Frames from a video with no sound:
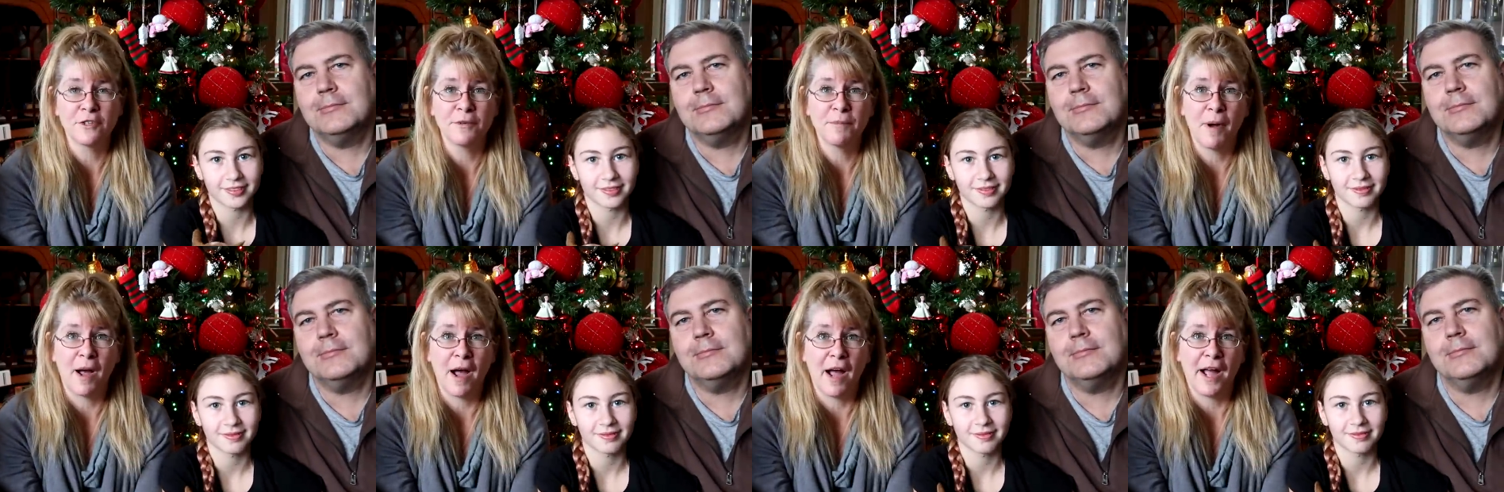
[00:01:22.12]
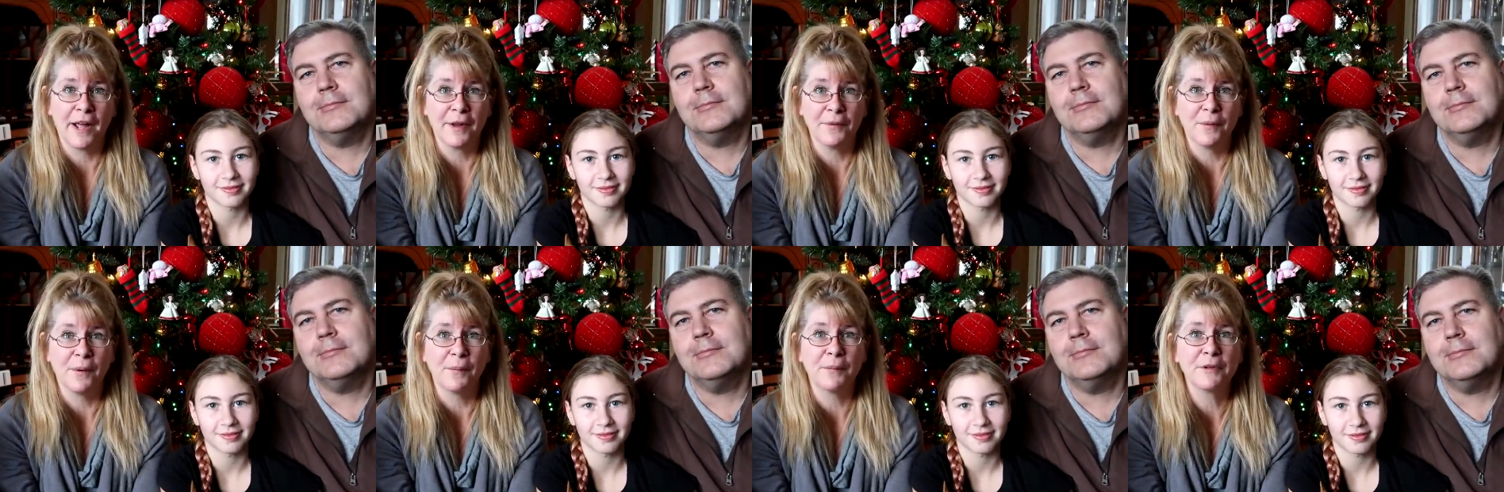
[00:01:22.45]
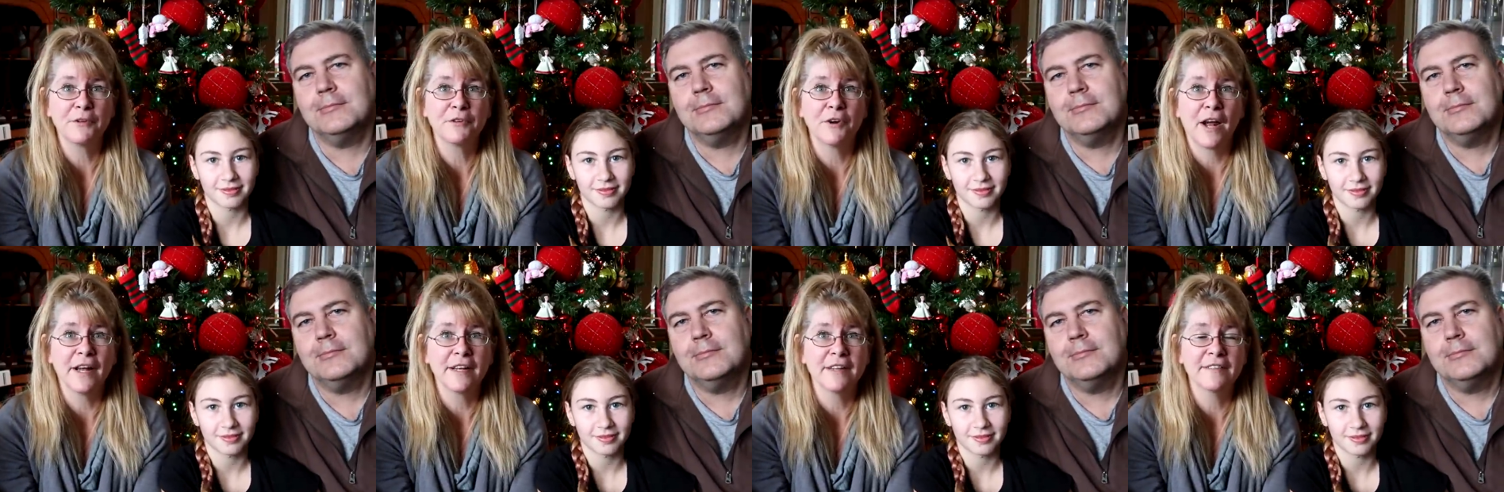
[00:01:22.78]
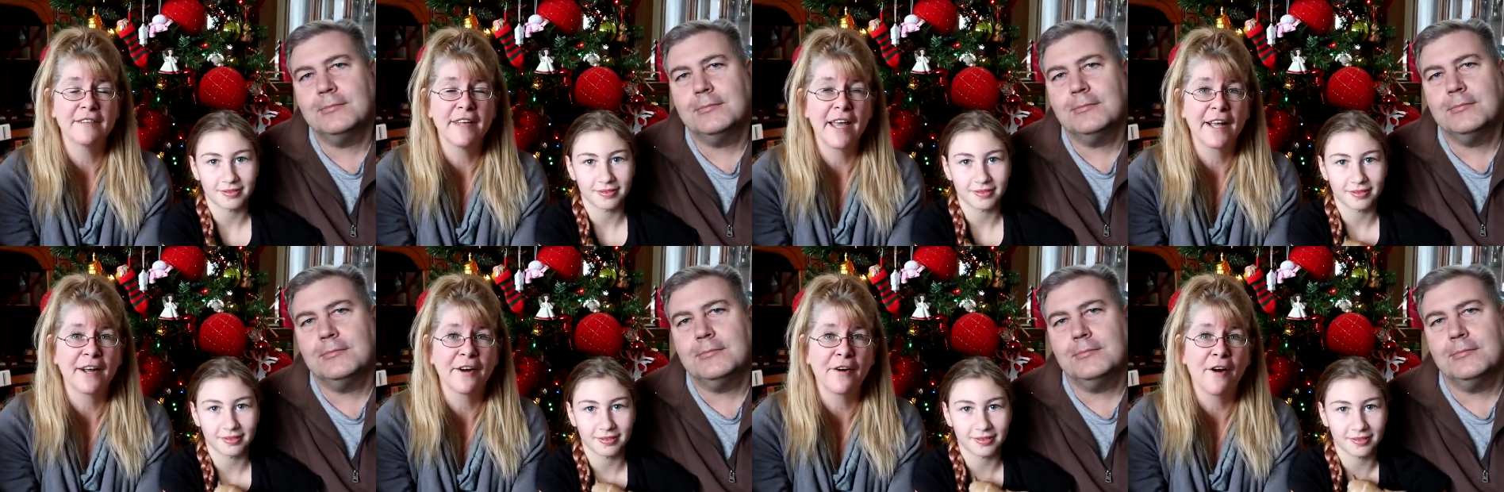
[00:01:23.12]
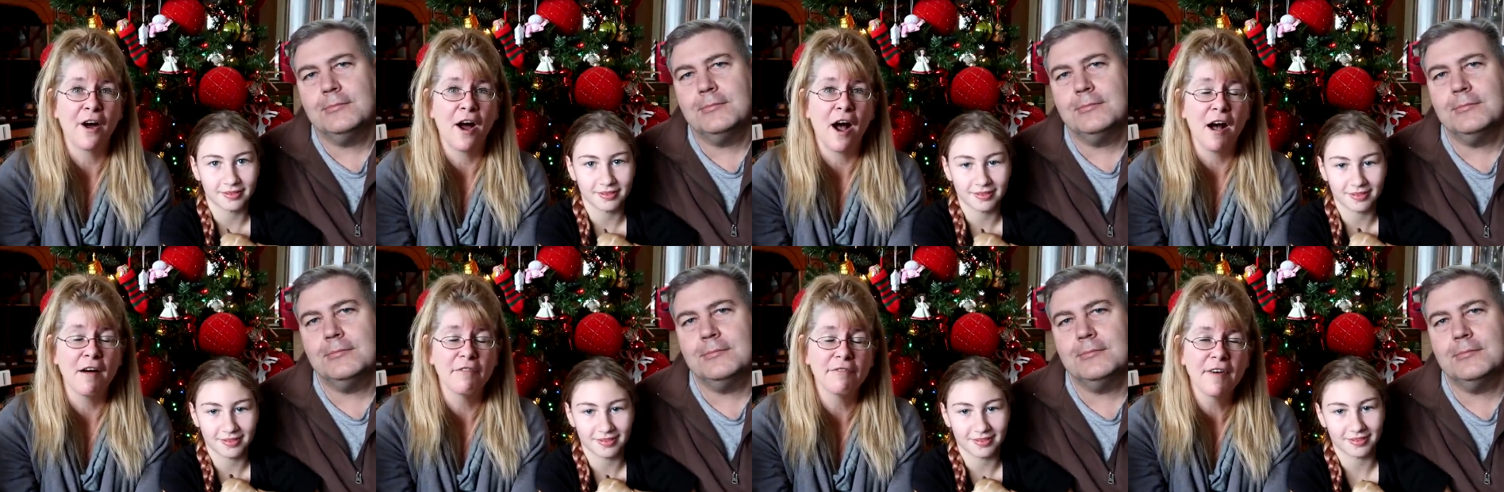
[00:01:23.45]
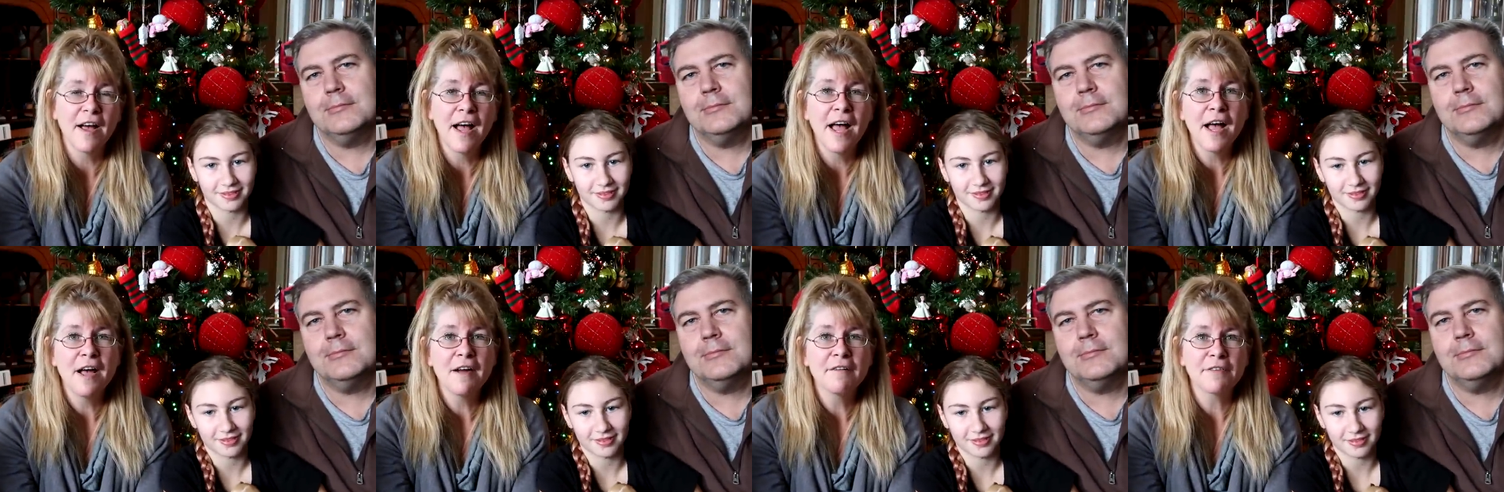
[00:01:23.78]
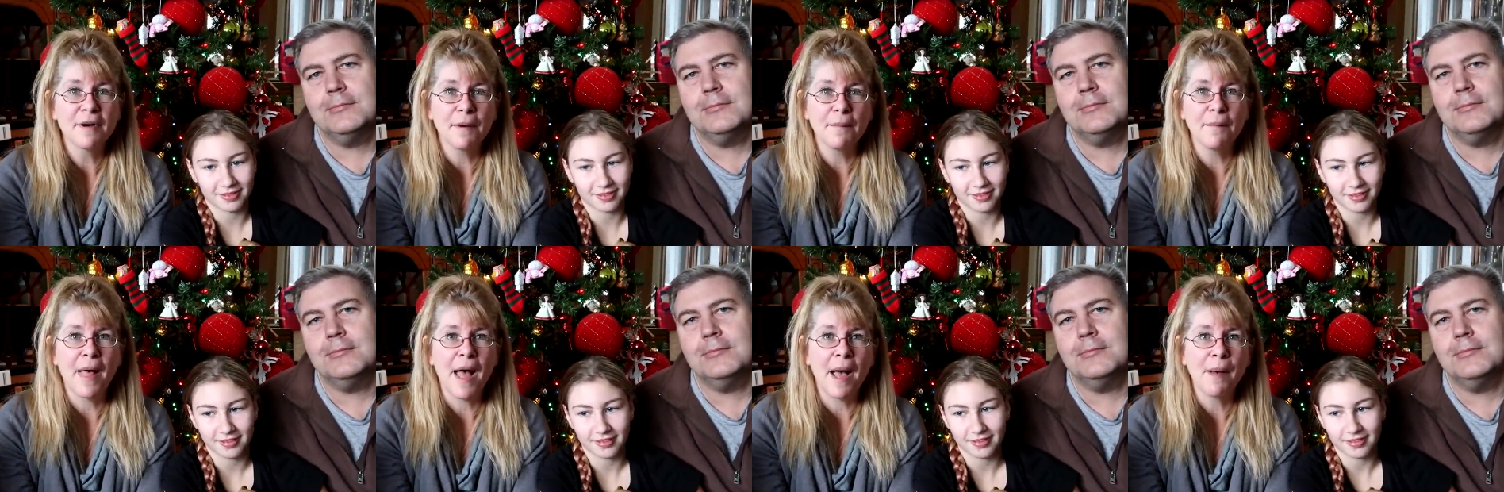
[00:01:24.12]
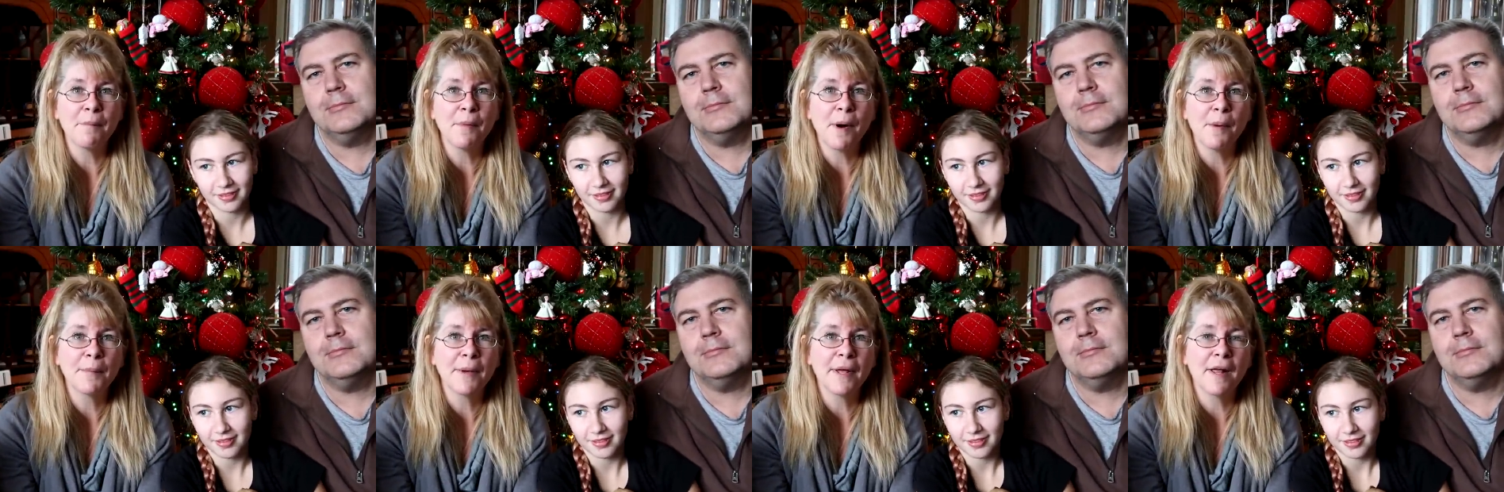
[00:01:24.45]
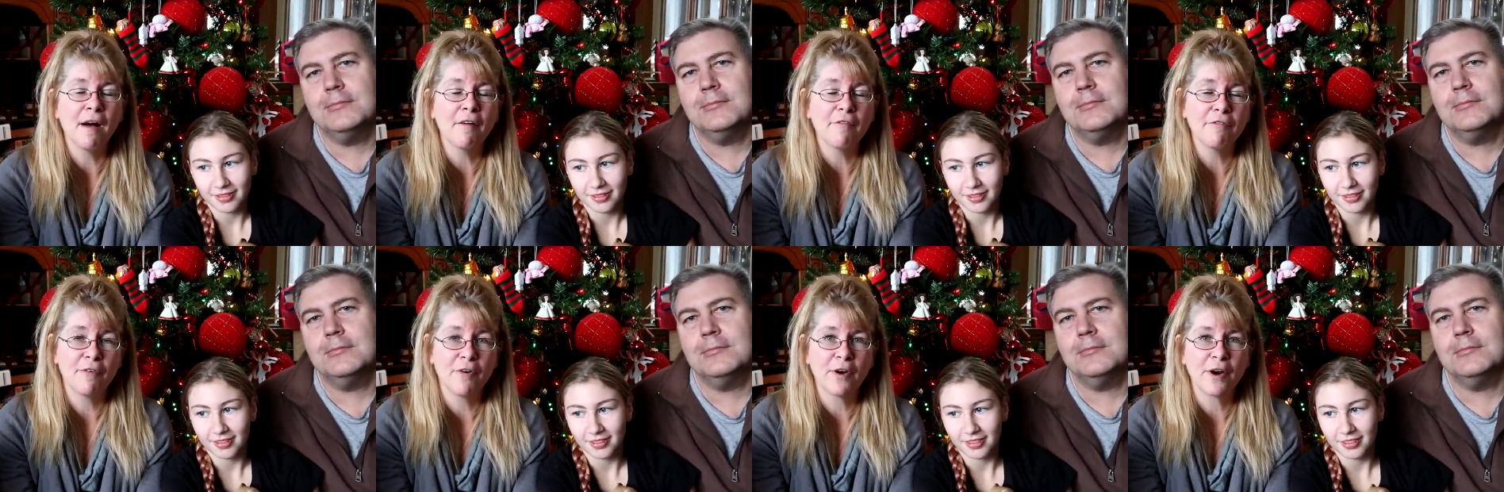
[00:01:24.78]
Speaker 1: her mind when we tried to take her off. From that moment